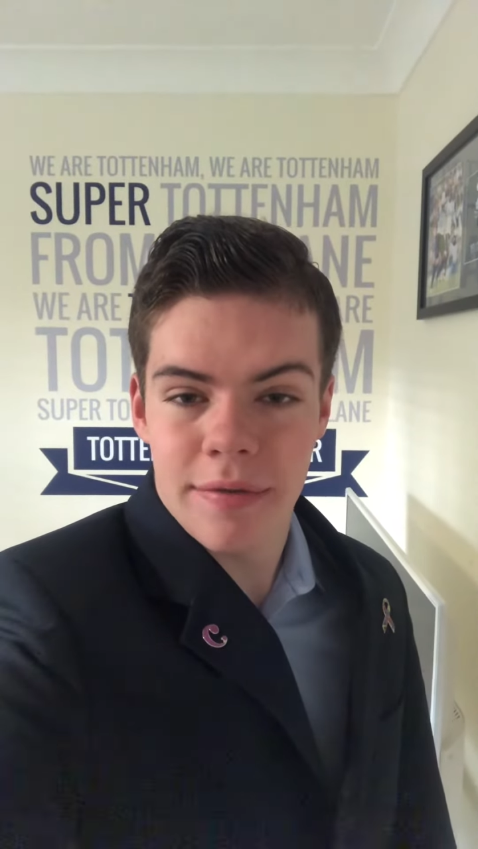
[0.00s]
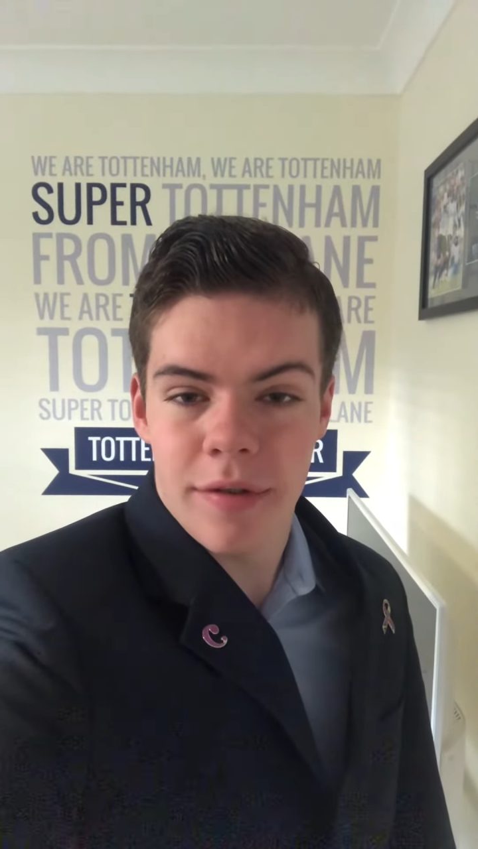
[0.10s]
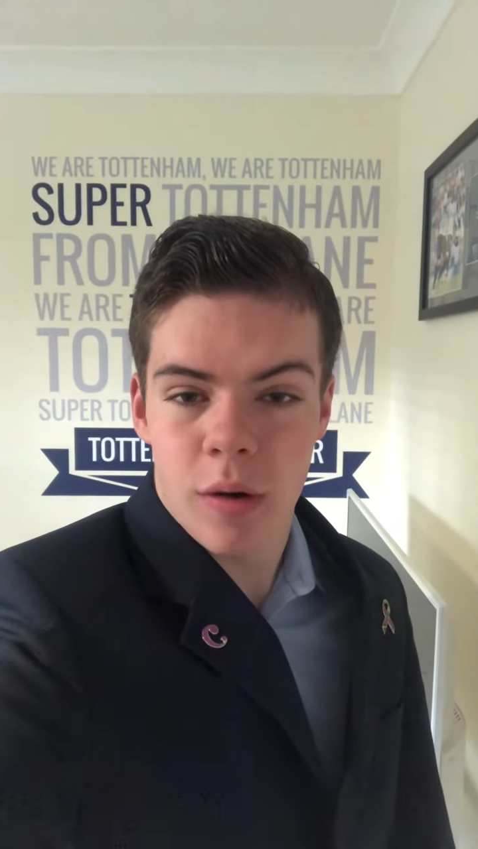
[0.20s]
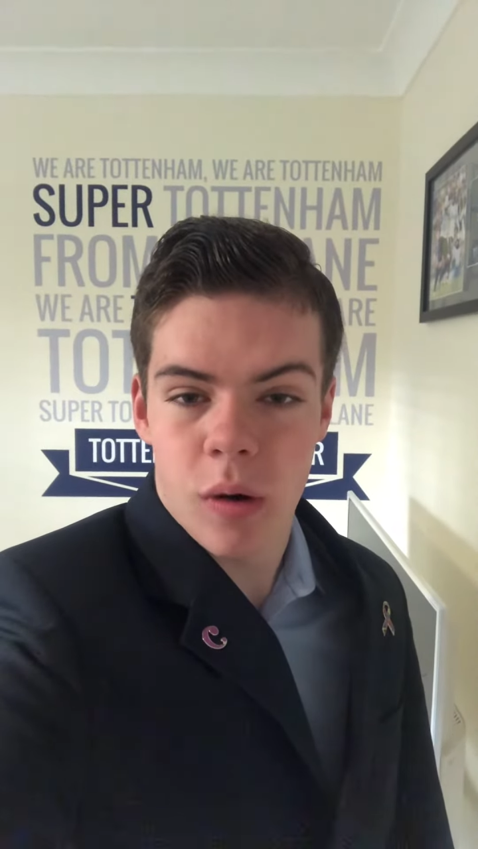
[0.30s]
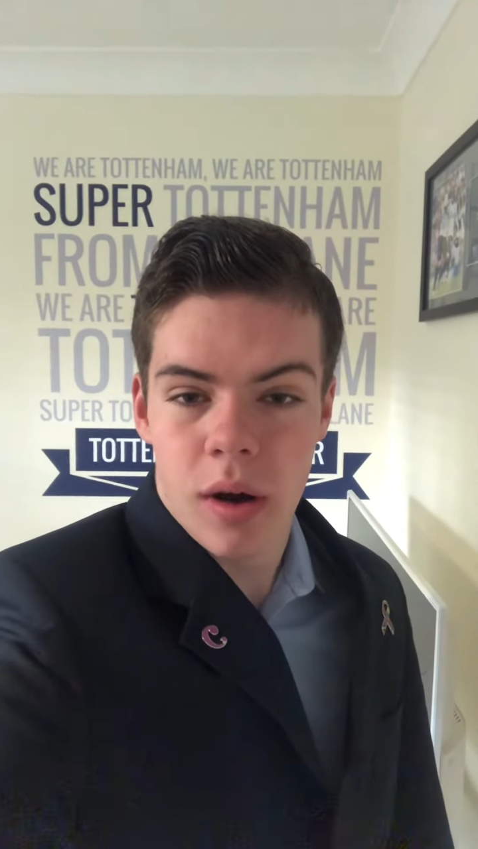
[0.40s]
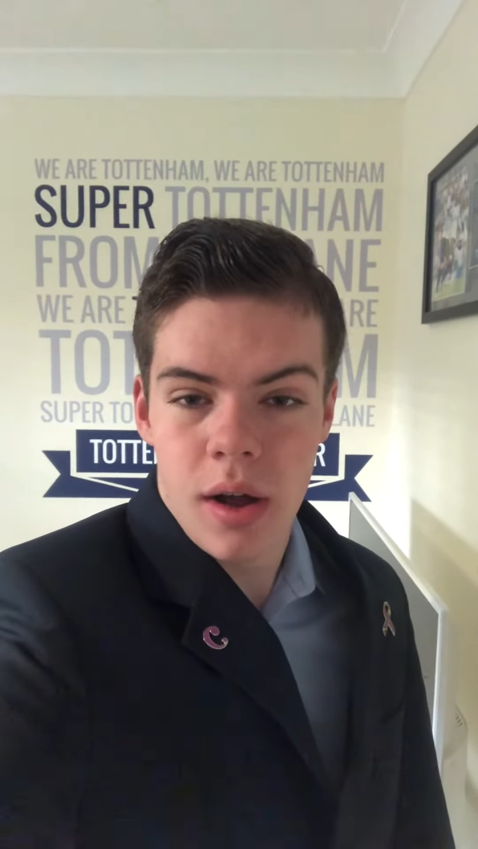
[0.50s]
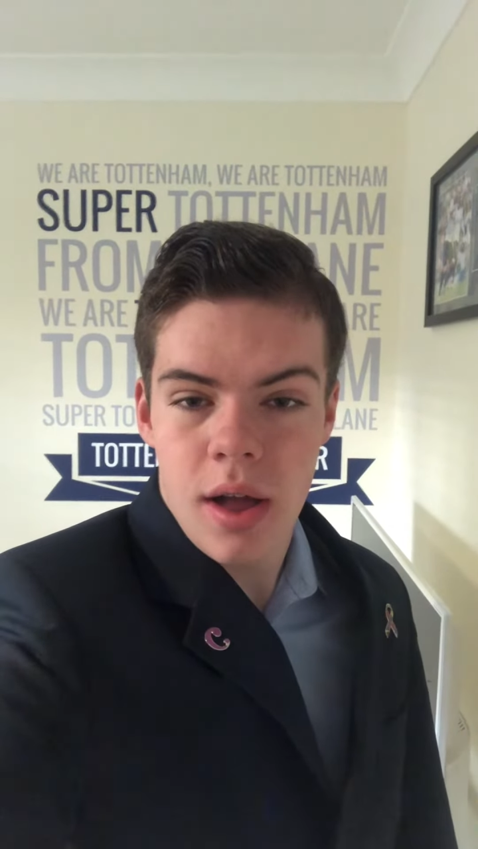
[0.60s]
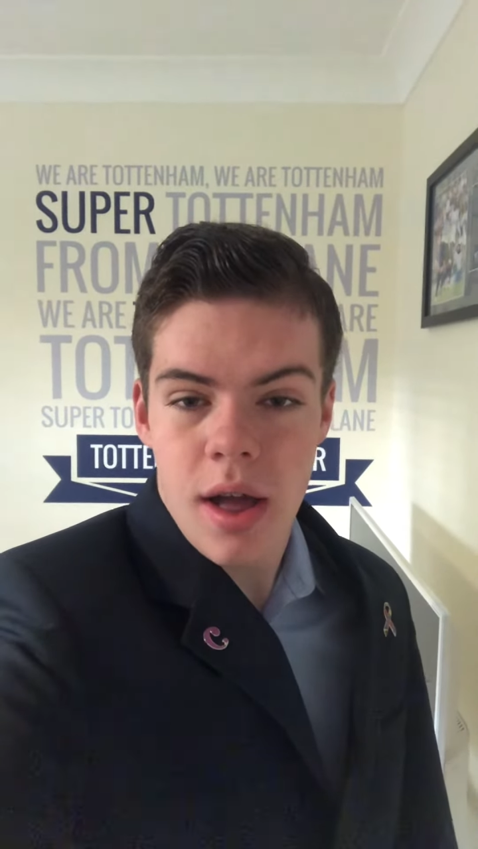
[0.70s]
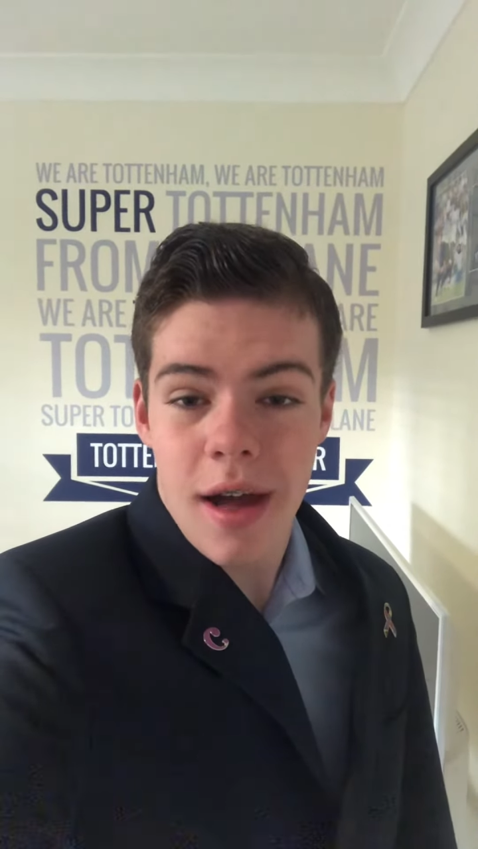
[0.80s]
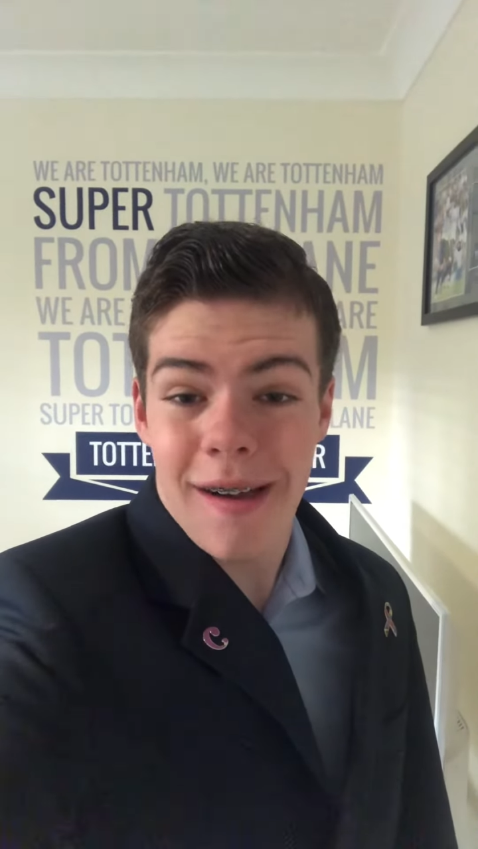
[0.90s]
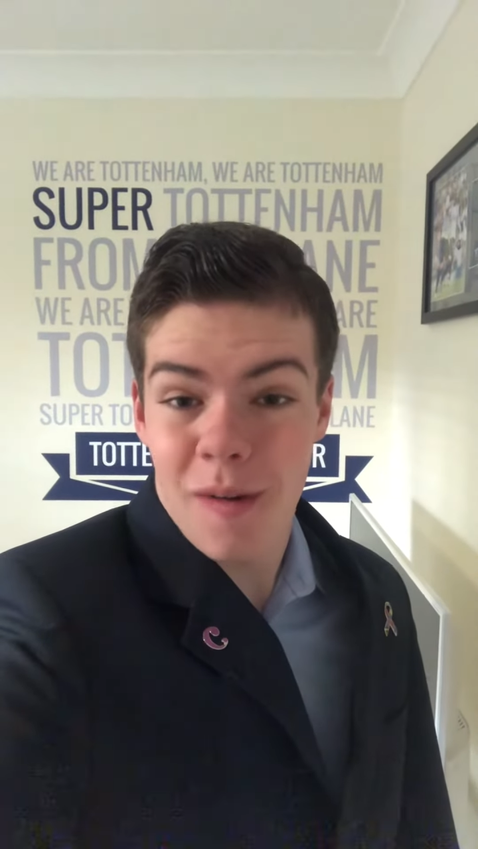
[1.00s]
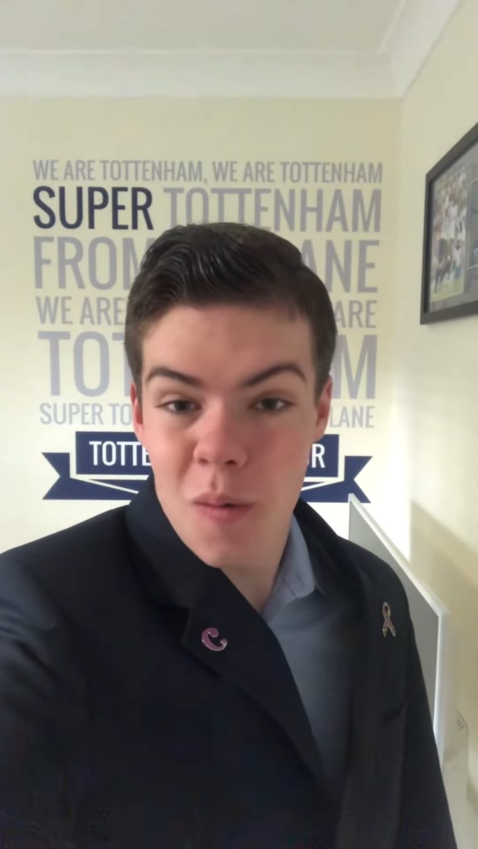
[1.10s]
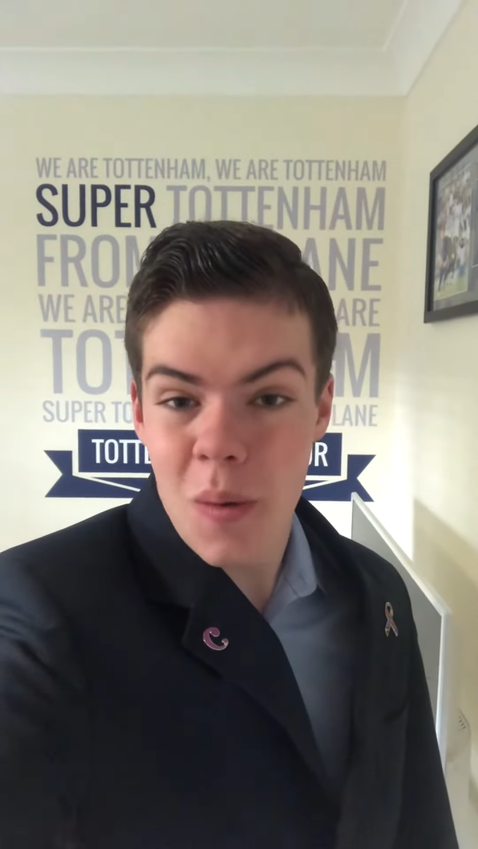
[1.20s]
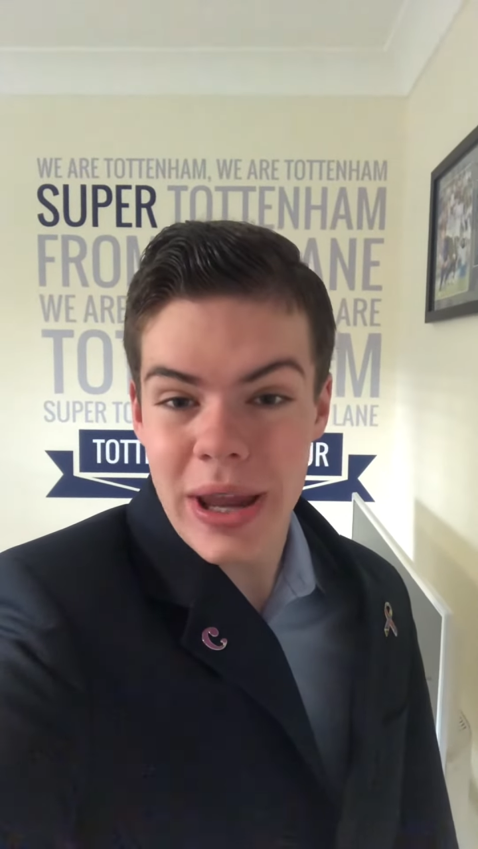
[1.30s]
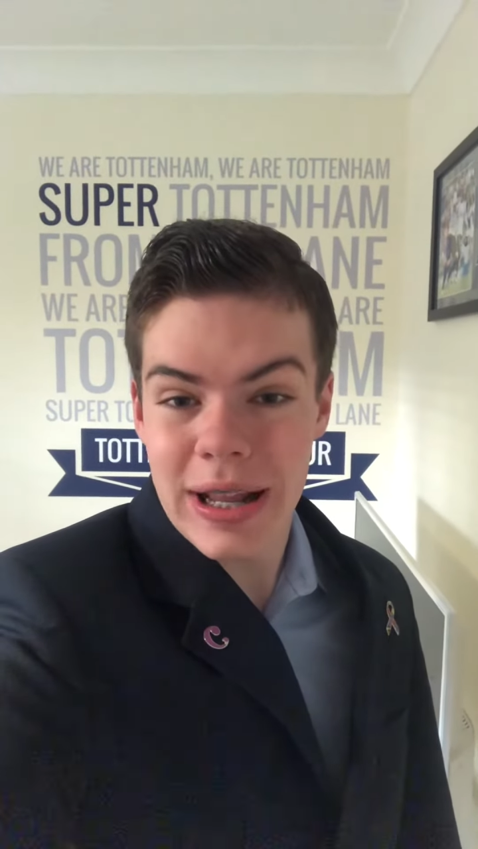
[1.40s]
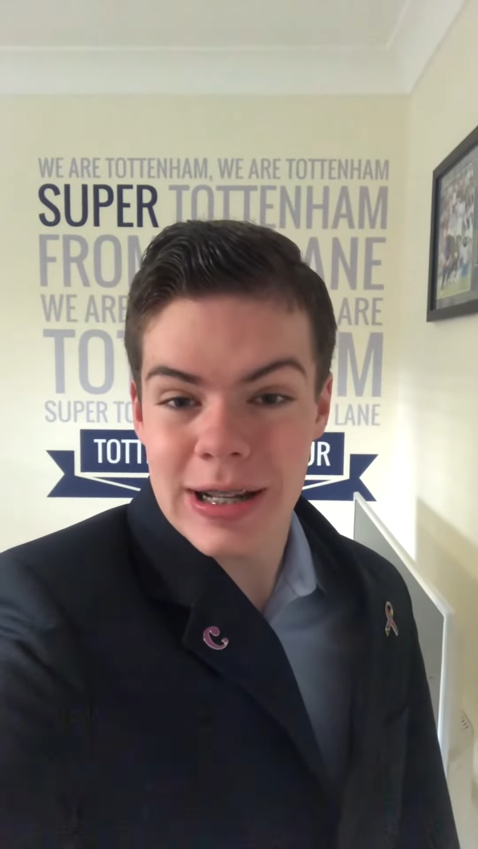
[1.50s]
for all week.